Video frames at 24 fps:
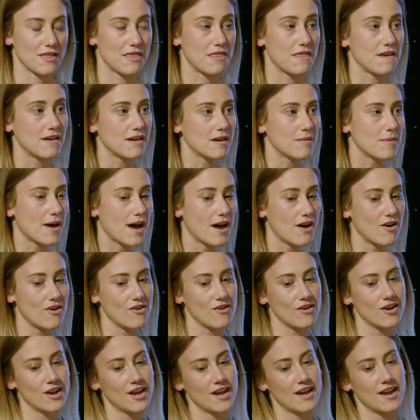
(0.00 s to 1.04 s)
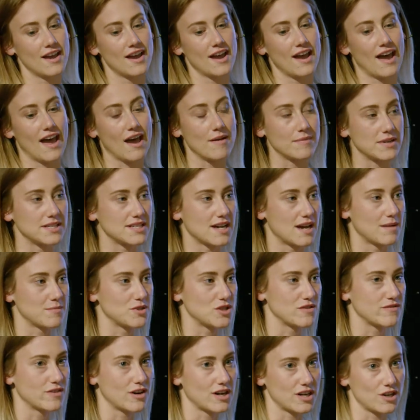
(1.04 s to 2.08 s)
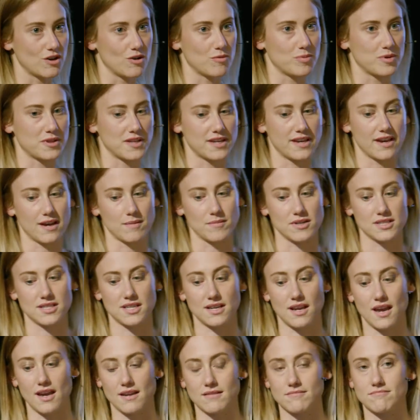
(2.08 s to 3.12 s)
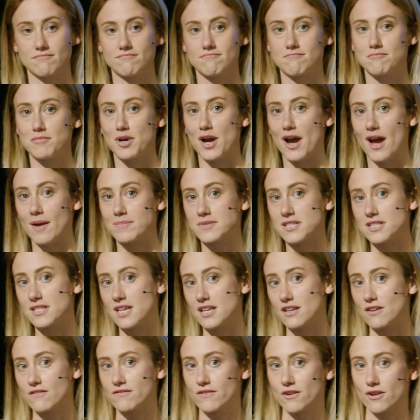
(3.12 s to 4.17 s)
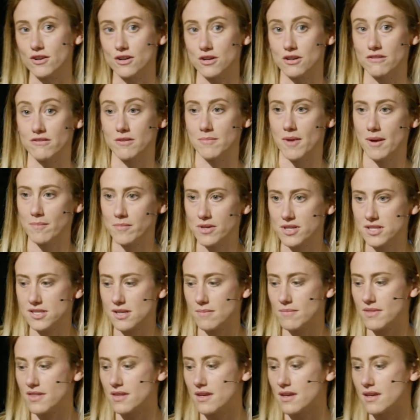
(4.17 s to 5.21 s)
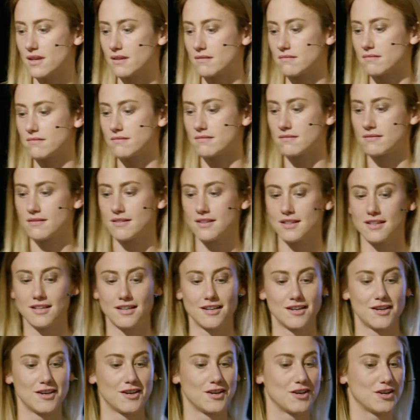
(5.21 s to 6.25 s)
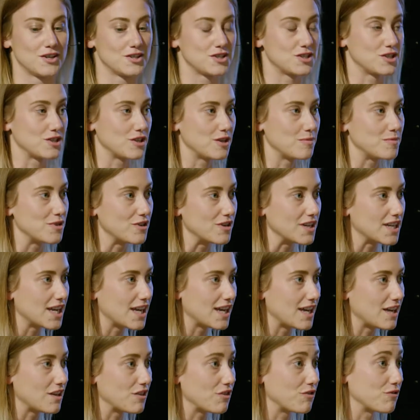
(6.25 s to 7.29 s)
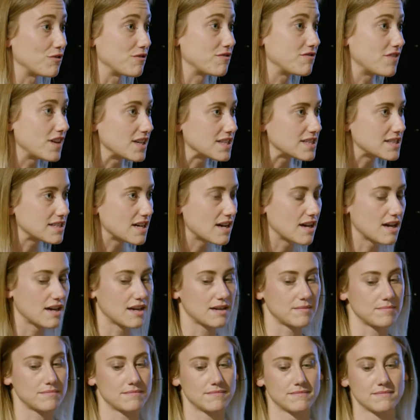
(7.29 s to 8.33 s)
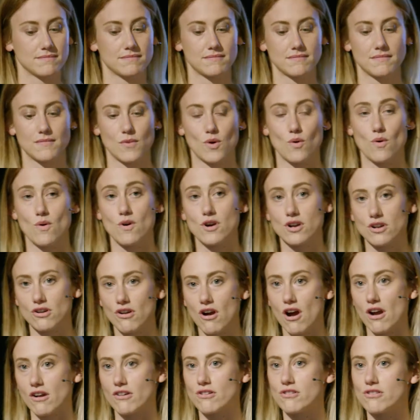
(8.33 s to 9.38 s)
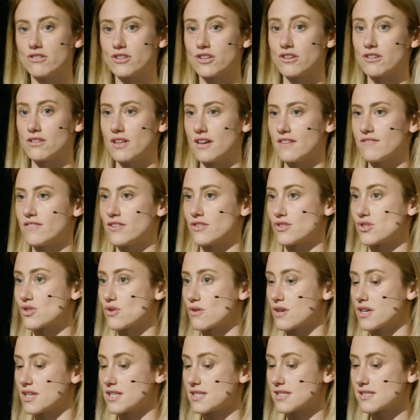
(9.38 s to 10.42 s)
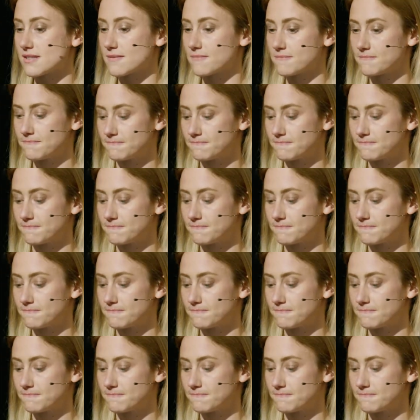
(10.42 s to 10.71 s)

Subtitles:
Think about how many times you've already opened the camera today. Perhaps to take a photo to remember something, to communicate through FaceTime, or to chronicle your life on stories.